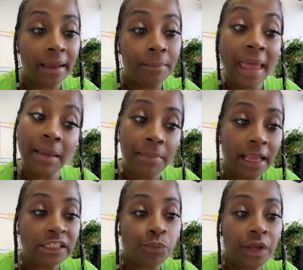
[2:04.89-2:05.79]

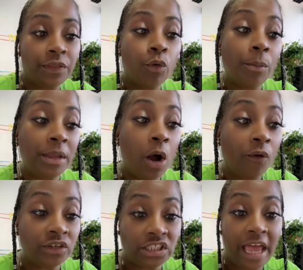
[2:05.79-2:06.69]
mix with or be
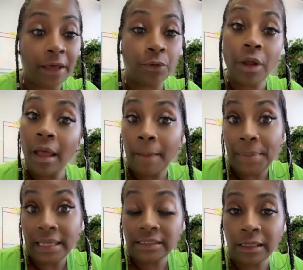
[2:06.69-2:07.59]
overshadowed
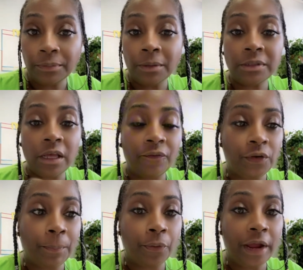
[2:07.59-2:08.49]
by symptoms of
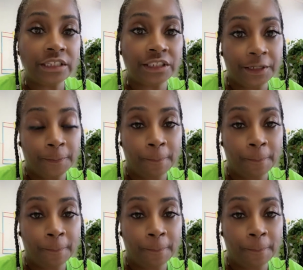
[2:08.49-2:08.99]
depression.